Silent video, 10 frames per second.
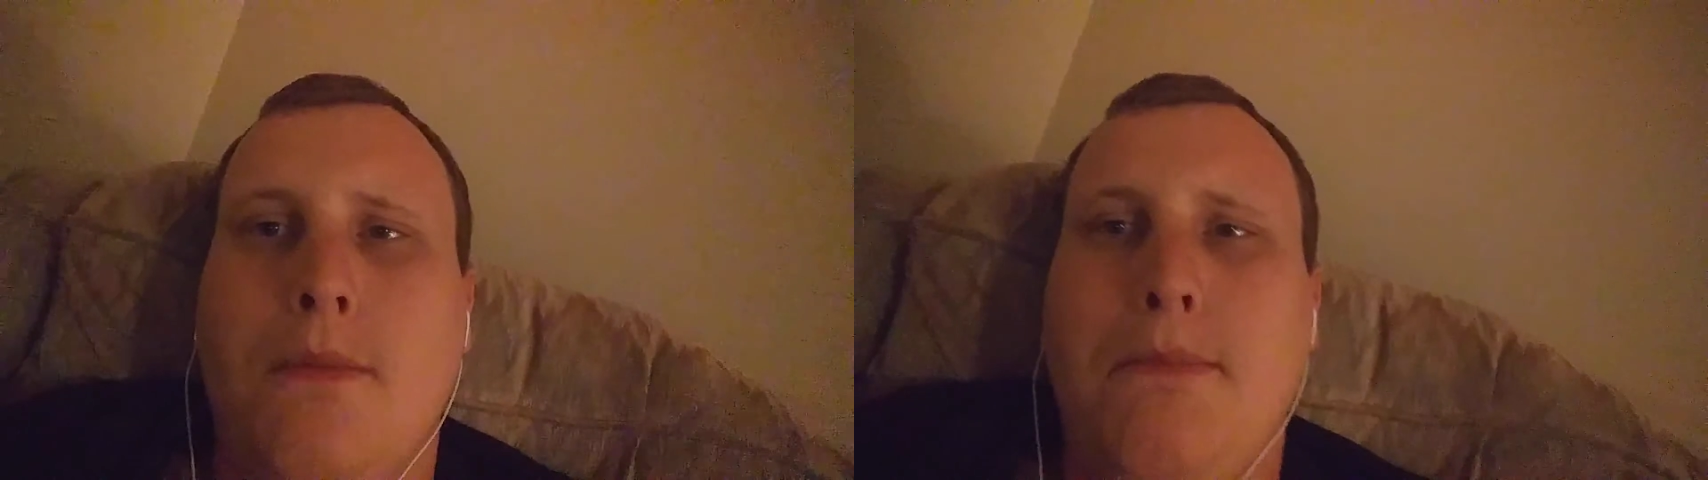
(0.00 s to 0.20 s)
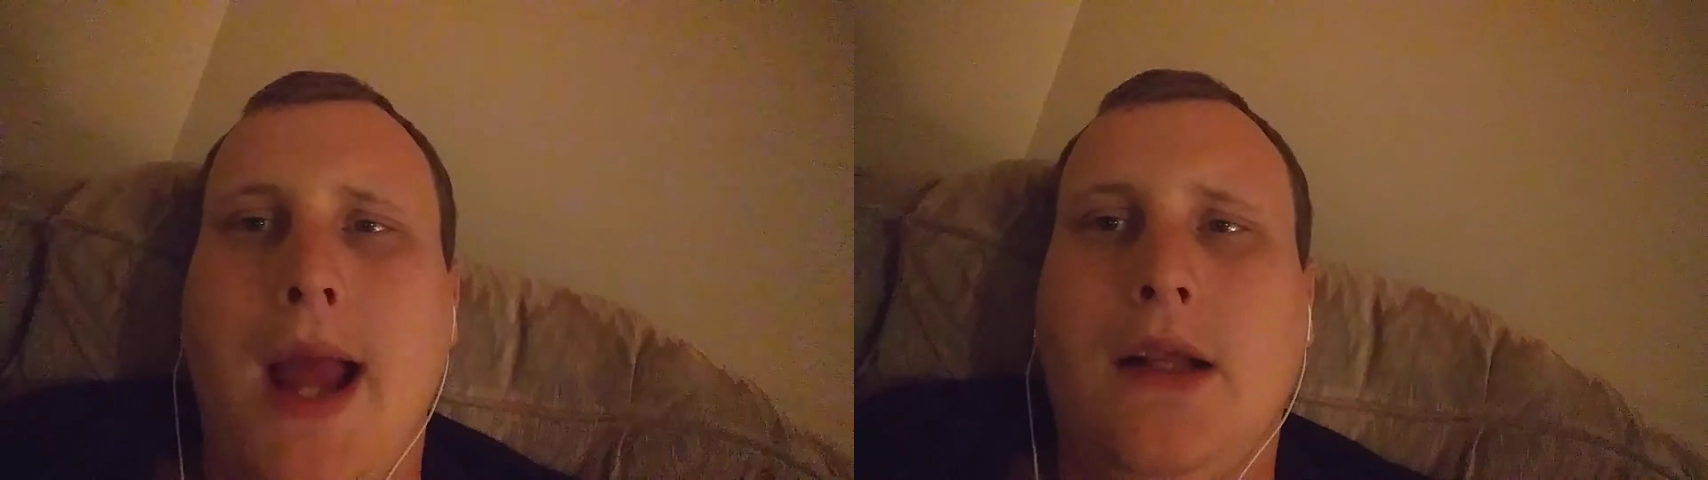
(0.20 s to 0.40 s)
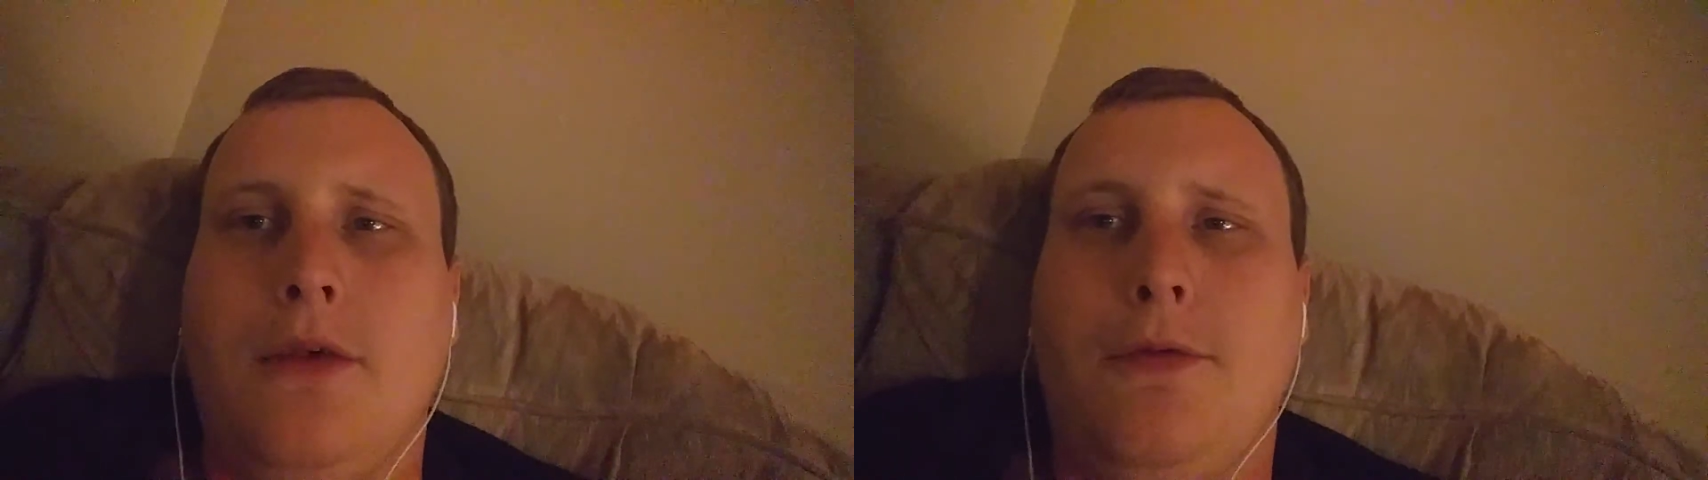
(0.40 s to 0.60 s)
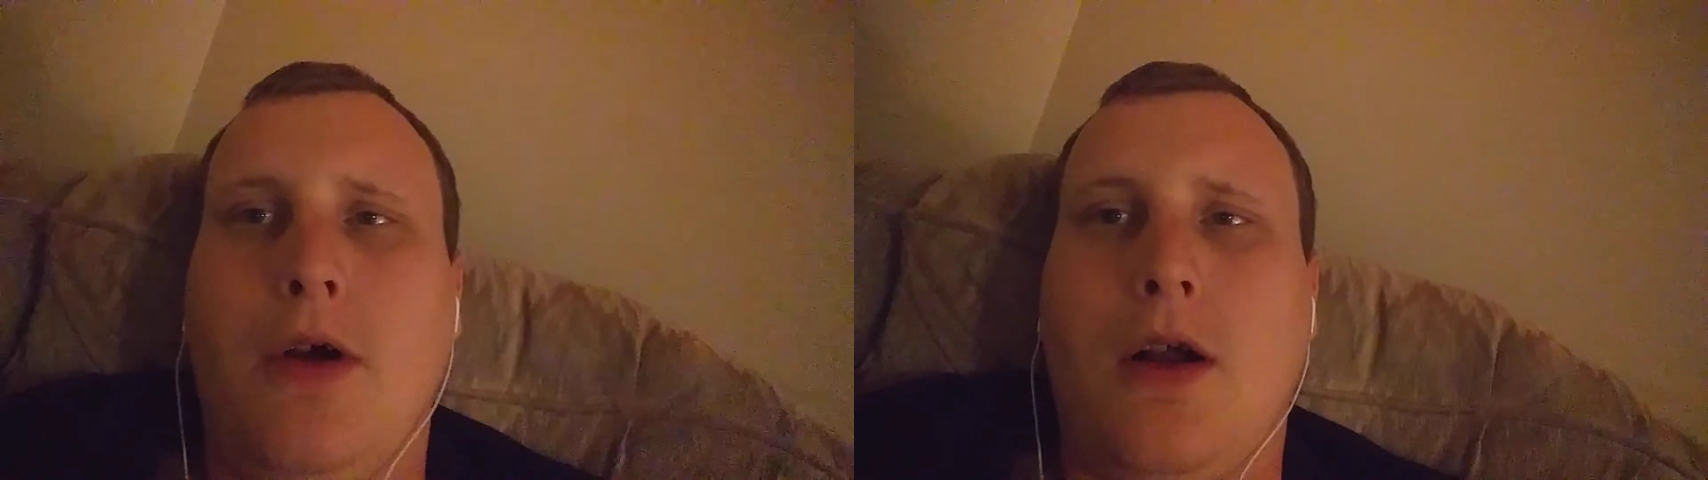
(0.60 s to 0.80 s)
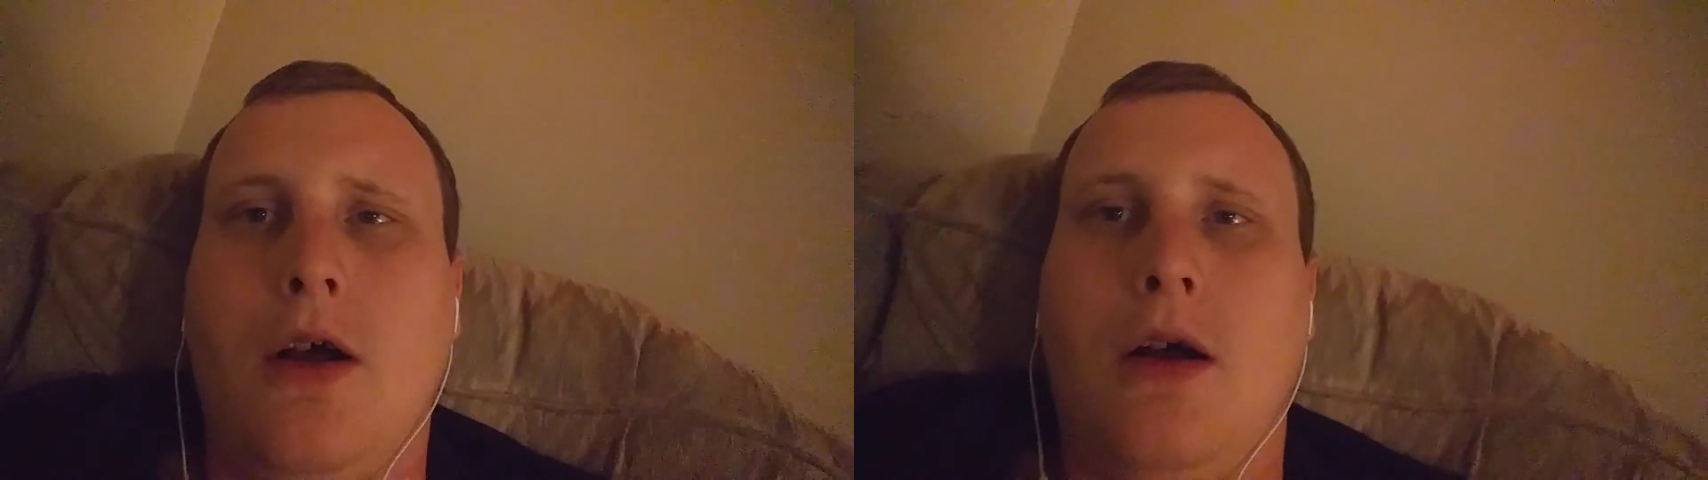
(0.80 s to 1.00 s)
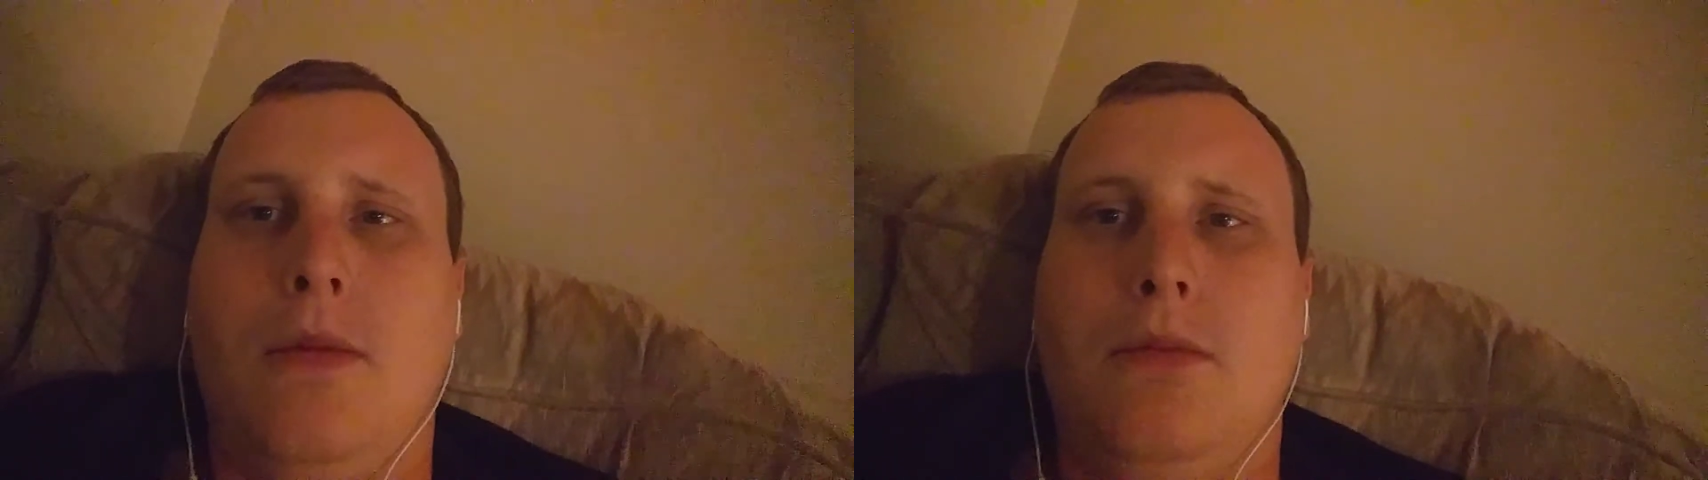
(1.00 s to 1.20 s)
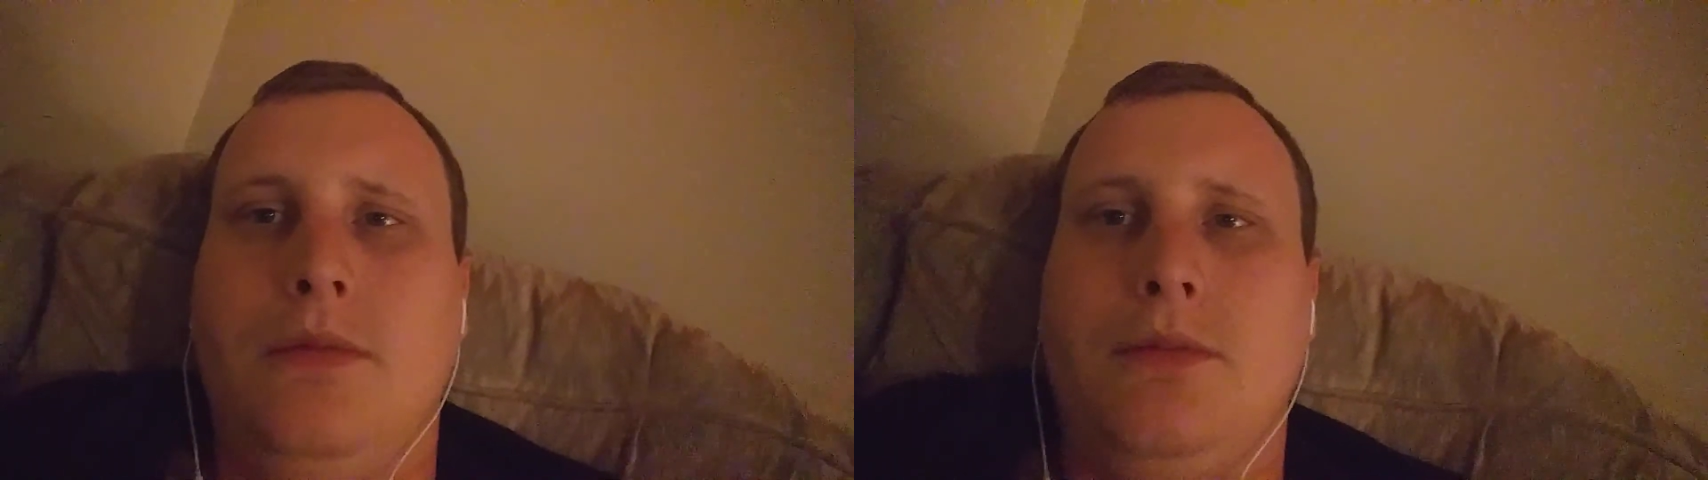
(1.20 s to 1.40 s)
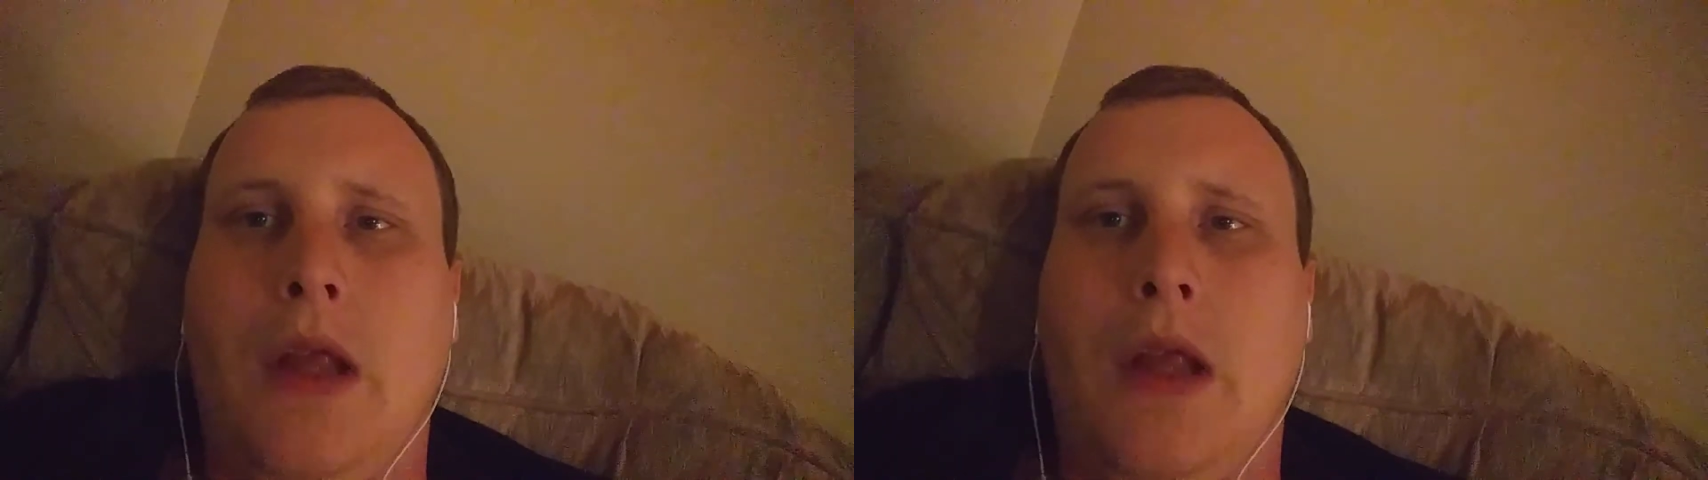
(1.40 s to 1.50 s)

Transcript: Back the fuck up.